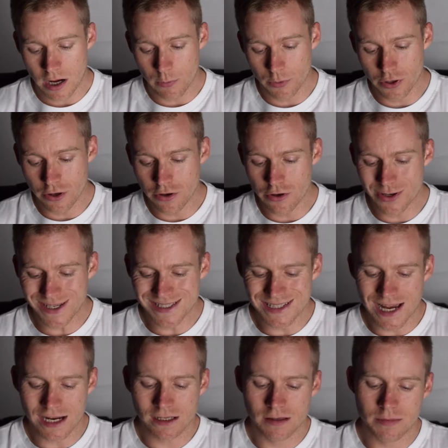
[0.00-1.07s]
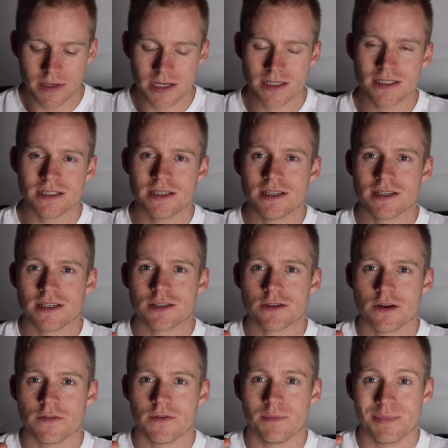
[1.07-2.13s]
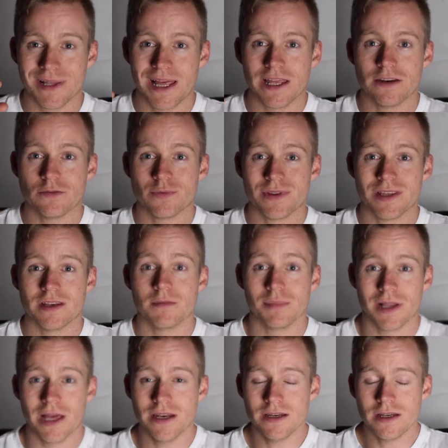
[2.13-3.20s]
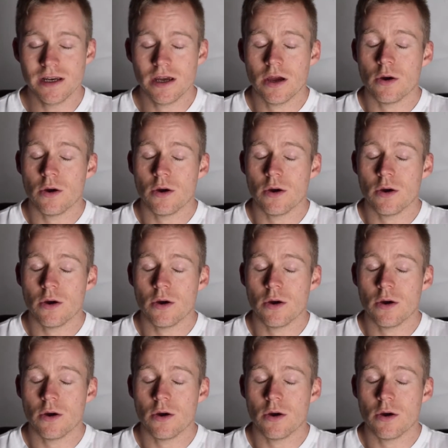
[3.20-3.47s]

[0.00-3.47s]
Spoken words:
We don't know exactly, because this is a sort of a blend within a blend,